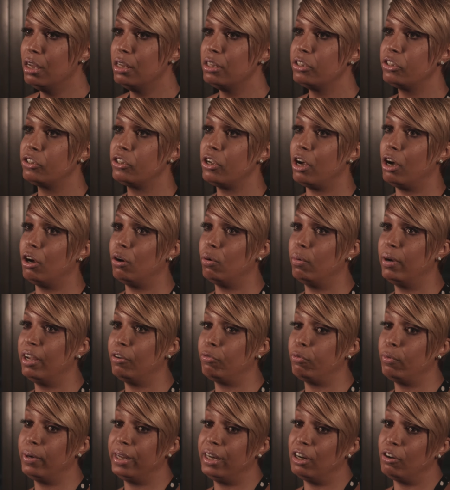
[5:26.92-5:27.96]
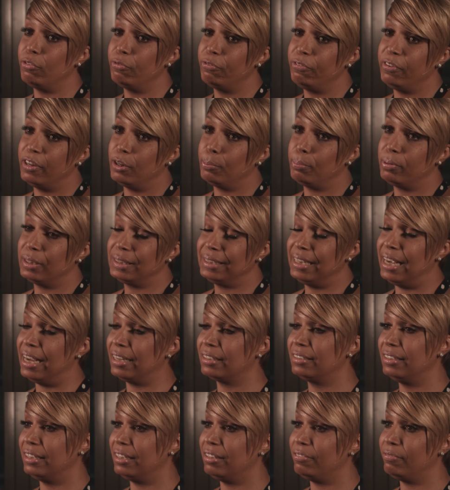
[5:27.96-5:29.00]
So if we don't feel
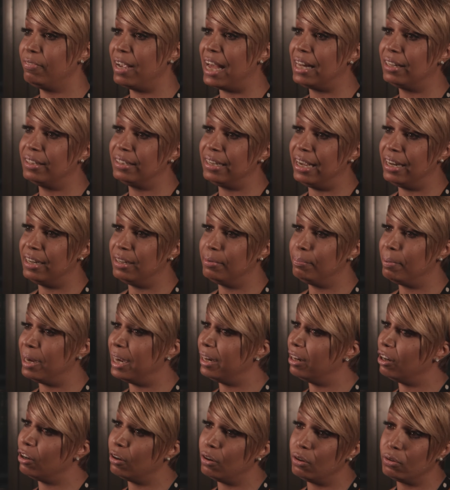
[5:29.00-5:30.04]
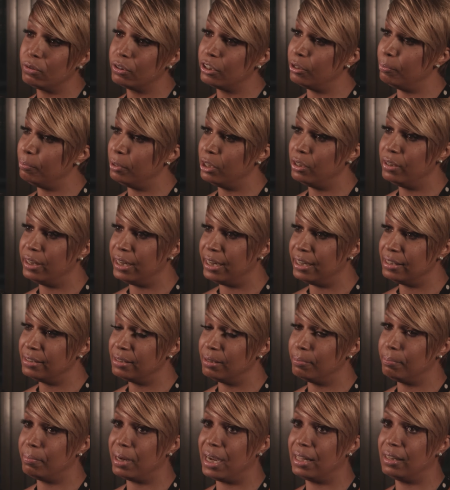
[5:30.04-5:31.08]
protected and validated by our own communities
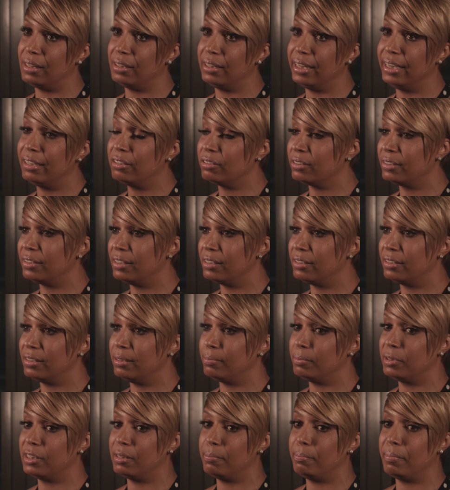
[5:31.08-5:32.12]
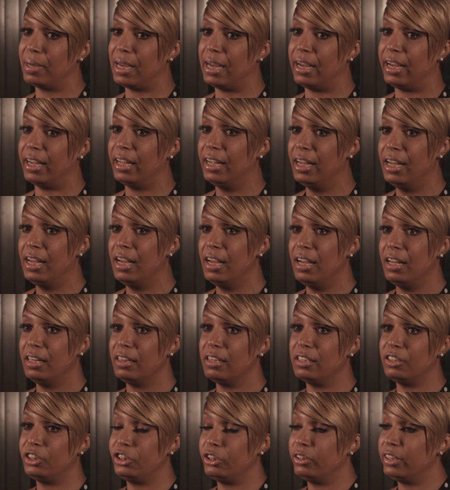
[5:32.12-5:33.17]
and by the legal systems and by
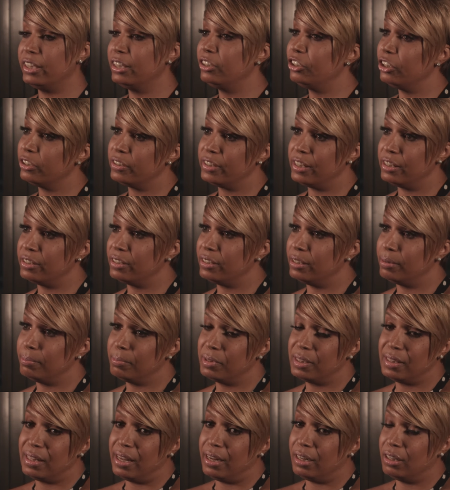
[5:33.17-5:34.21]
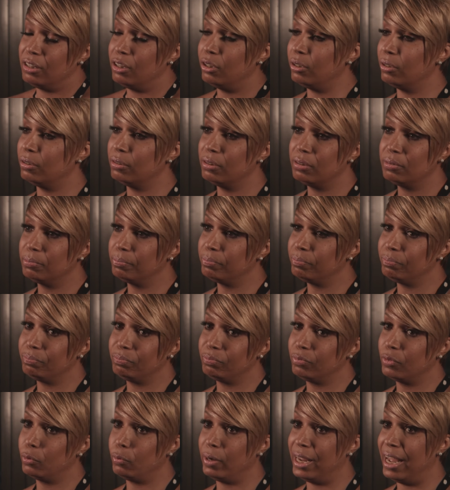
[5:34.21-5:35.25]
the judicial systems, then
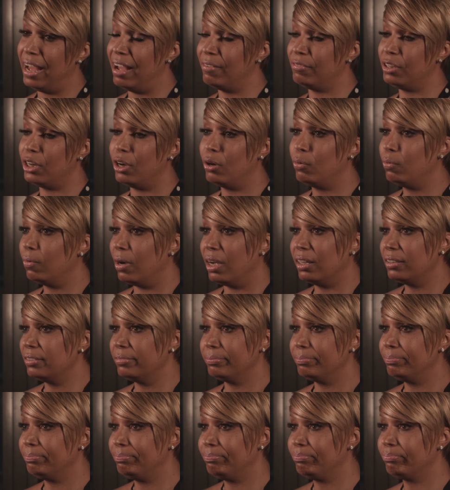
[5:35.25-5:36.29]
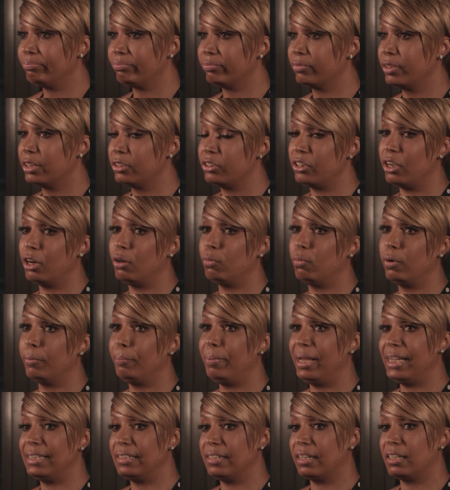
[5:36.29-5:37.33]
we have no one. So we're
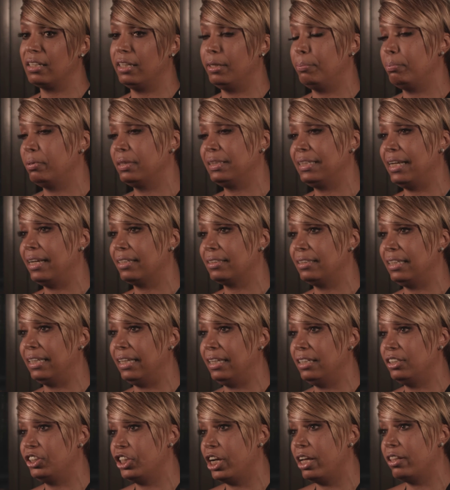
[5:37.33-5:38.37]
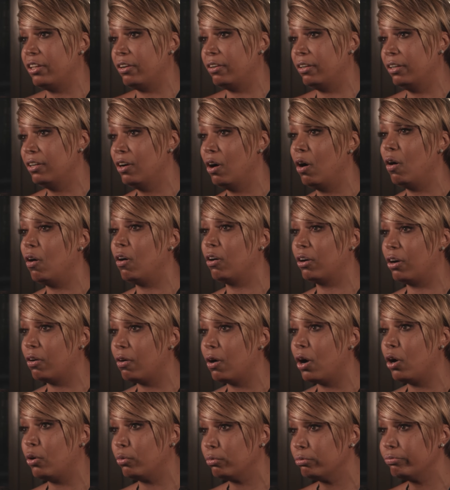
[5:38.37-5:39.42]
basically protecting each other on
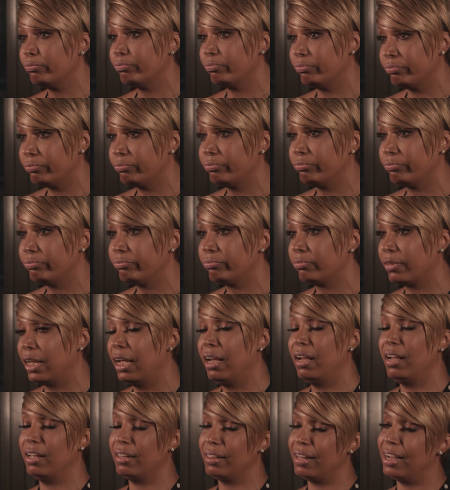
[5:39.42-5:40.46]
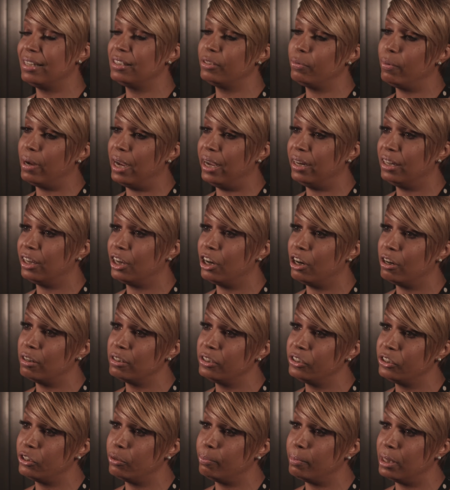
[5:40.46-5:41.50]
our own. And that's why it
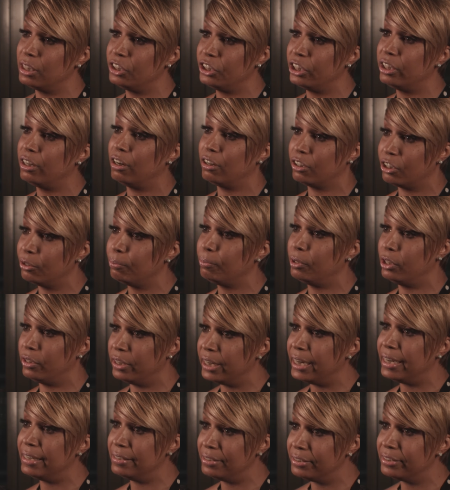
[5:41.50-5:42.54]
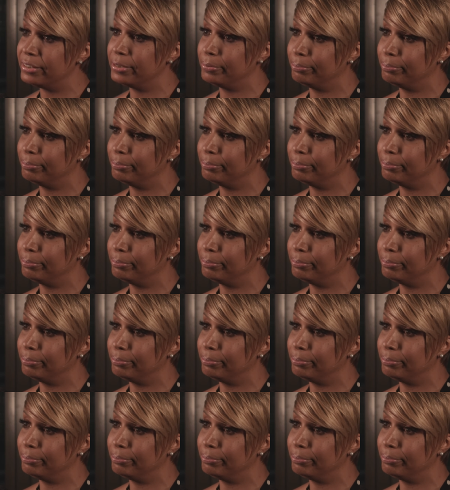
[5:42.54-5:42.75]
occurs so much in our communities.